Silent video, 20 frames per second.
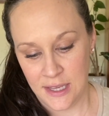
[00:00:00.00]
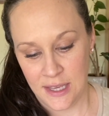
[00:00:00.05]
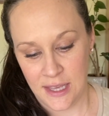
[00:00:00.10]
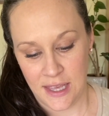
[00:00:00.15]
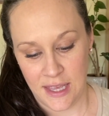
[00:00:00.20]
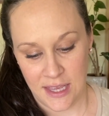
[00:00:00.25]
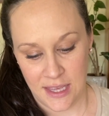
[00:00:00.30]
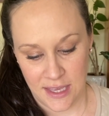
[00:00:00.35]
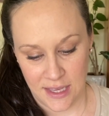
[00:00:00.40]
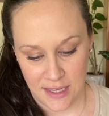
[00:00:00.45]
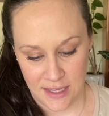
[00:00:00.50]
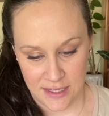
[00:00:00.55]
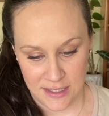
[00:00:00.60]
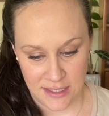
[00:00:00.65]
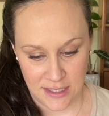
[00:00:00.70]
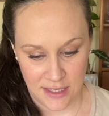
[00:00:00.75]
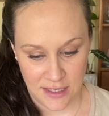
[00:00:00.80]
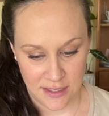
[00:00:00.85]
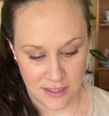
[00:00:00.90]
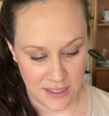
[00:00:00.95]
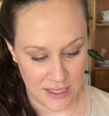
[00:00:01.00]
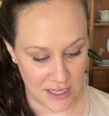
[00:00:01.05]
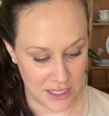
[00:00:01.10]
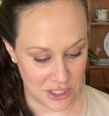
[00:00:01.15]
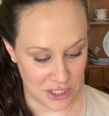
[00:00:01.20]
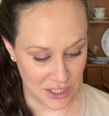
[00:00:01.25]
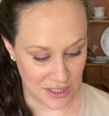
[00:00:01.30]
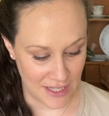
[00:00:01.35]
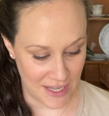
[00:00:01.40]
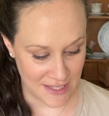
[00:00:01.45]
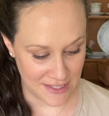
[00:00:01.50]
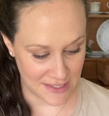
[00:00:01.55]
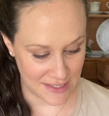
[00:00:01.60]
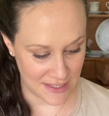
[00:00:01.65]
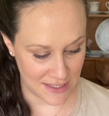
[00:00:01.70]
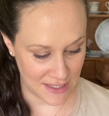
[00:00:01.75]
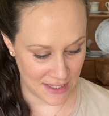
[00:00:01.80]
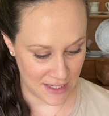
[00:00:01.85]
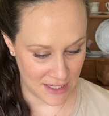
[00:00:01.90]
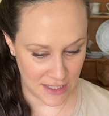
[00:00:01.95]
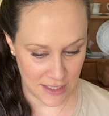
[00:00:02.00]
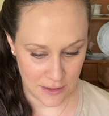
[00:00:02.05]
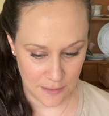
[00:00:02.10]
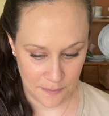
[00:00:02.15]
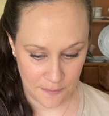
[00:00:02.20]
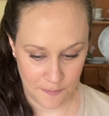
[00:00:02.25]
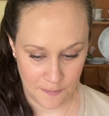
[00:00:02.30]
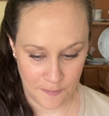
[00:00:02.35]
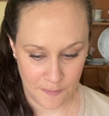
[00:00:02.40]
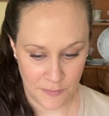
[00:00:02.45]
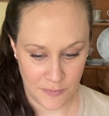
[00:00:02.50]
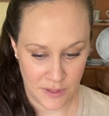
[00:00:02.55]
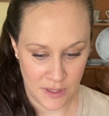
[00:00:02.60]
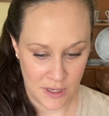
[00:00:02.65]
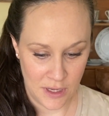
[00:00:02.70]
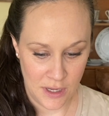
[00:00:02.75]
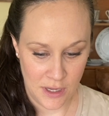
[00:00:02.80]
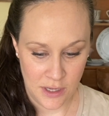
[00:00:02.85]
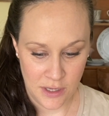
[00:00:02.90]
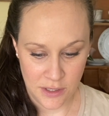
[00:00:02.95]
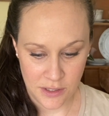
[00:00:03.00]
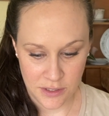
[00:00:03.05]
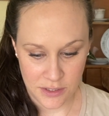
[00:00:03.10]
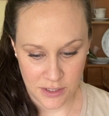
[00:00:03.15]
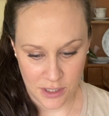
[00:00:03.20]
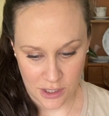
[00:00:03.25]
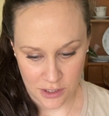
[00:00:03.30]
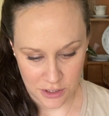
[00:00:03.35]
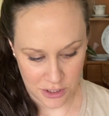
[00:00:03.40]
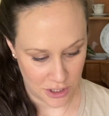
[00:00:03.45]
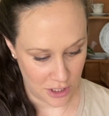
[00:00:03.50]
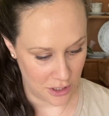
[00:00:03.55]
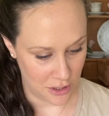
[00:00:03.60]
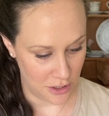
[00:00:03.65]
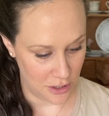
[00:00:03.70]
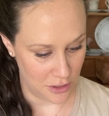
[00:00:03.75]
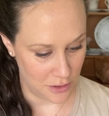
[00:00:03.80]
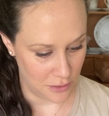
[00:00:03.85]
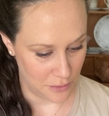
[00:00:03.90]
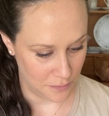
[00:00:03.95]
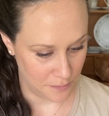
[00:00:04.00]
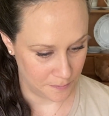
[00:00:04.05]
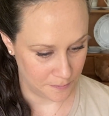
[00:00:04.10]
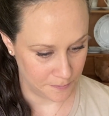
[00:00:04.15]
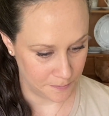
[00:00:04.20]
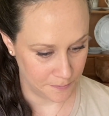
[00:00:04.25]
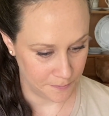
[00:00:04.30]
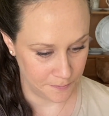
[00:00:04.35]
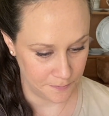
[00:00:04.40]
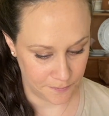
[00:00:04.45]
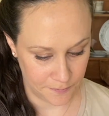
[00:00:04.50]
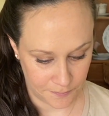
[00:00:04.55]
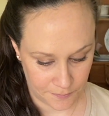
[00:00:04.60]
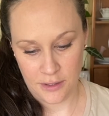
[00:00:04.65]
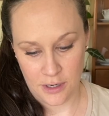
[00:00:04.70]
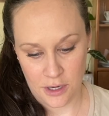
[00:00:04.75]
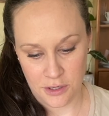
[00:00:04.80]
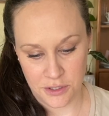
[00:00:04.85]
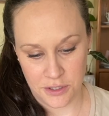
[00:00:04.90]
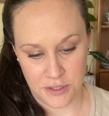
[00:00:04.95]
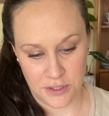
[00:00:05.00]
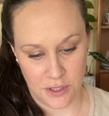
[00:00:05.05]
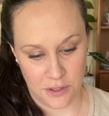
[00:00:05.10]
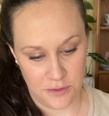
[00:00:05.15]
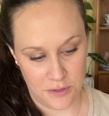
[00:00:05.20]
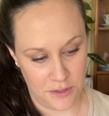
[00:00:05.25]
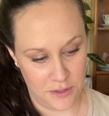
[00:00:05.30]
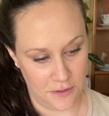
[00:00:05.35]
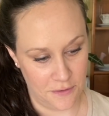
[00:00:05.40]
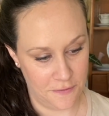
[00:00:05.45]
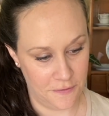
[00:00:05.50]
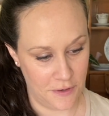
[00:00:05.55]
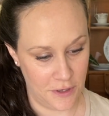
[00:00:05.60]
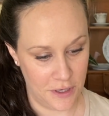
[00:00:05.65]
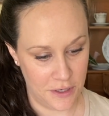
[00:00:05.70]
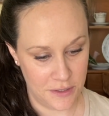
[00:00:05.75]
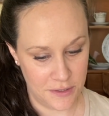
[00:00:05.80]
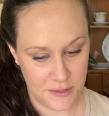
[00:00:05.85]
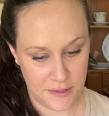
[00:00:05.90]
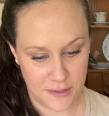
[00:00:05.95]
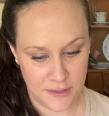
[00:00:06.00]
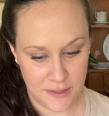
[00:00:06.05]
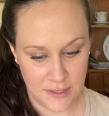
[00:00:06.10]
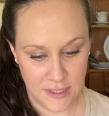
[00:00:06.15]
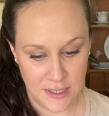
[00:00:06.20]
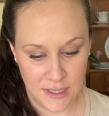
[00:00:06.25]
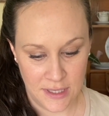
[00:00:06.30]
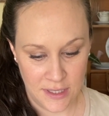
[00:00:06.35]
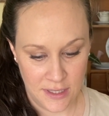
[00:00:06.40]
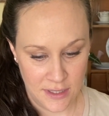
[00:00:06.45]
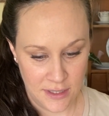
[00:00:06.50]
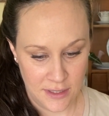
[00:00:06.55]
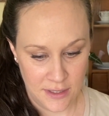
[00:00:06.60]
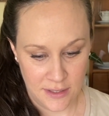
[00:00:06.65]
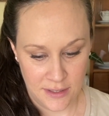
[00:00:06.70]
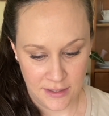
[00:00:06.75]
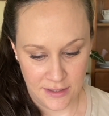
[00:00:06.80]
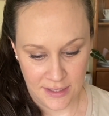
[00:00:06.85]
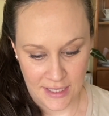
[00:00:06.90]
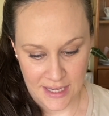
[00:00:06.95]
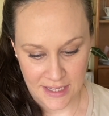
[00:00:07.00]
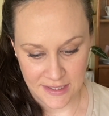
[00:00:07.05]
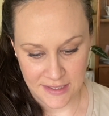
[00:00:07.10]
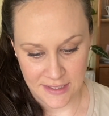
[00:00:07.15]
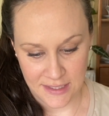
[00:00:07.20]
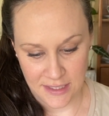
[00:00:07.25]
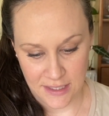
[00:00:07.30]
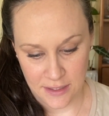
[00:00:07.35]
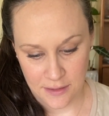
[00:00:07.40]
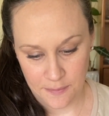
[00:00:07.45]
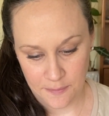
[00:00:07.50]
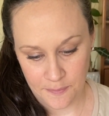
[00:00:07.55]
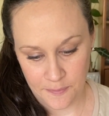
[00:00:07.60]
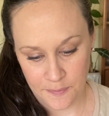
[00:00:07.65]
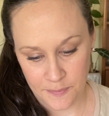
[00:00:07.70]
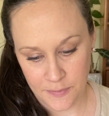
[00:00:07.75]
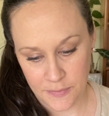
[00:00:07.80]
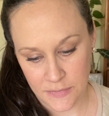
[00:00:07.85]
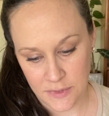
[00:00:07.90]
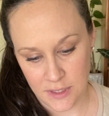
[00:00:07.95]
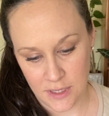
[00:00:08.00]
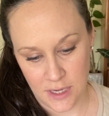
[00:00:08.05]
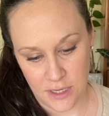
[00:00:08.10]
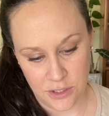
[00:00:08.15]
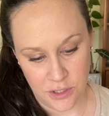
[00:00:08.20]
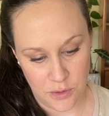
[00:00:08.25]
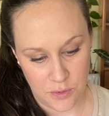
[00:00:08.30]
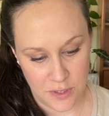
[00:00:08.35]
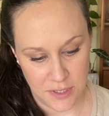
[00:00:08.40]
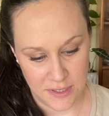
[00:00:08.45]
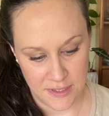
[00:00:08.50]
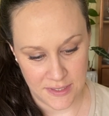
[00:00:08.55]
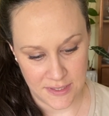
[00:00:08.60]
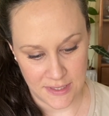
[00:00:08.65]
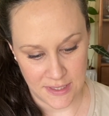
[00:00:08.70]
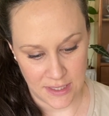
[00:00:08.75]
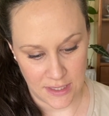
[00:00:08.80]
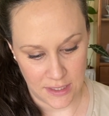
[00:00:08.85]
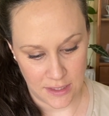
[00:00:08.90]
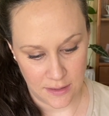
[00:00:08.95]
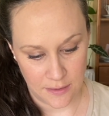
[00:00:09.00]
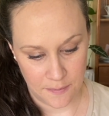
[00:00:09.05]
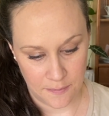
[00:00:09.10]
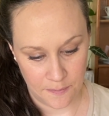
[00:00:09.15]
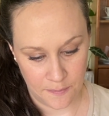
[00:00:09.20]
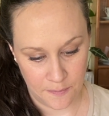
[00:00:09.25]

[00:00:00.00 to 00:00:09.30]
and each lesson in it. So I'll show you, I'll just go to the first lesson and you can see